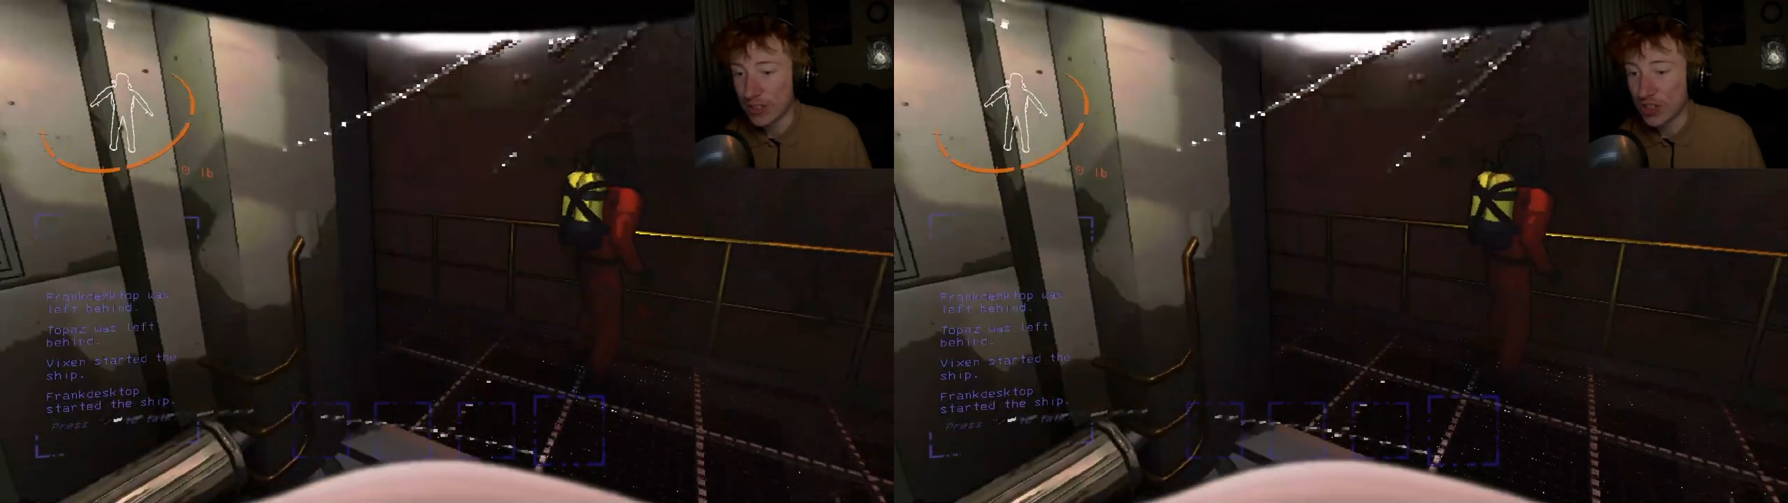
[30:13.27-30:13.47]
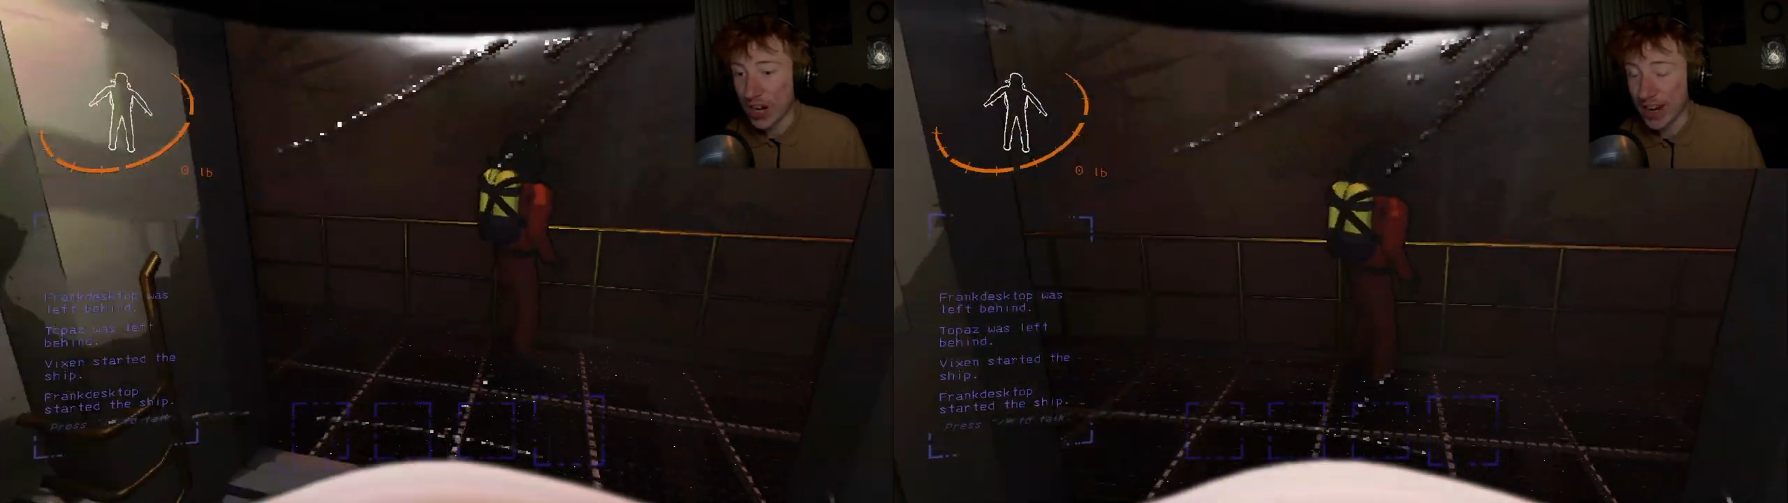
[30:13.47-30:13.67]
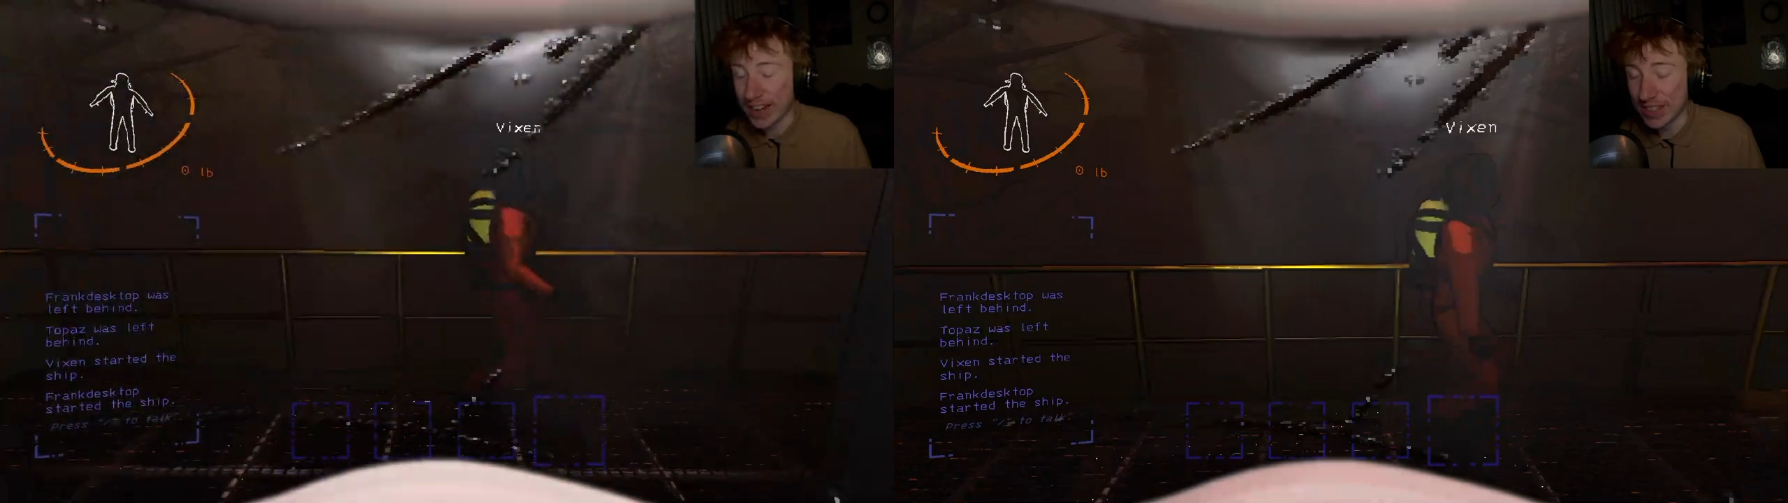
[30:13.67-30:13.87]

giant is